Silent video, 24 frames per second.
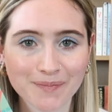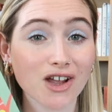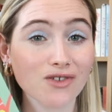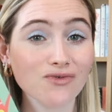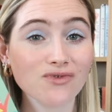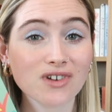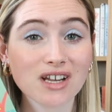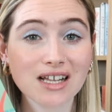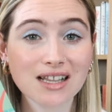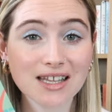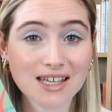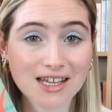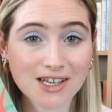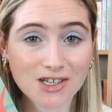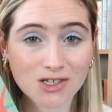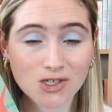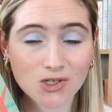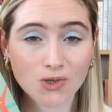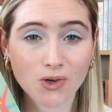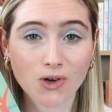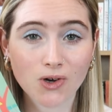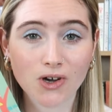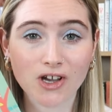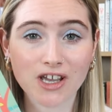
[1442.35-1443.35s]
I really
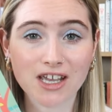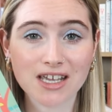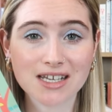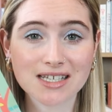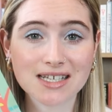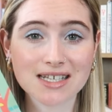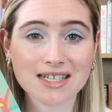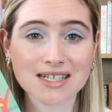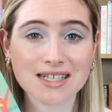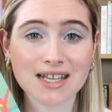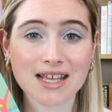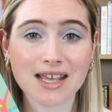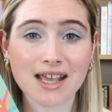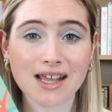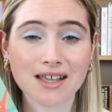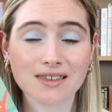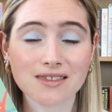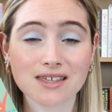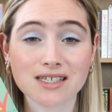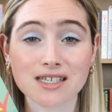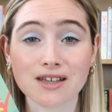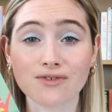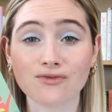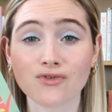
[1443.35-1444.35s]
enjoyed seeing
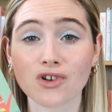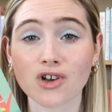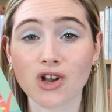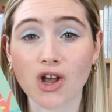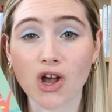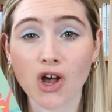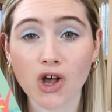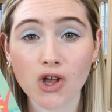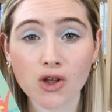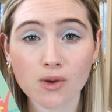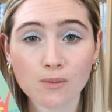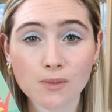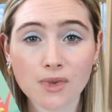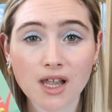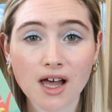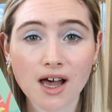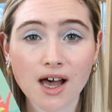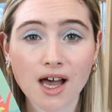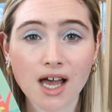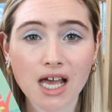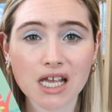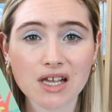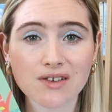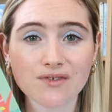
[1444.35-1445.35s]
the different home
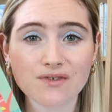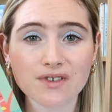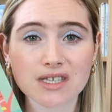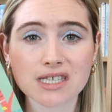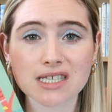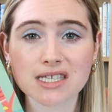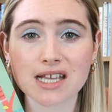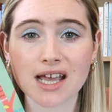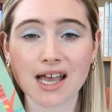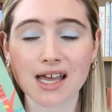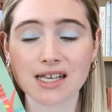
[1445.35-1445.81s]
lives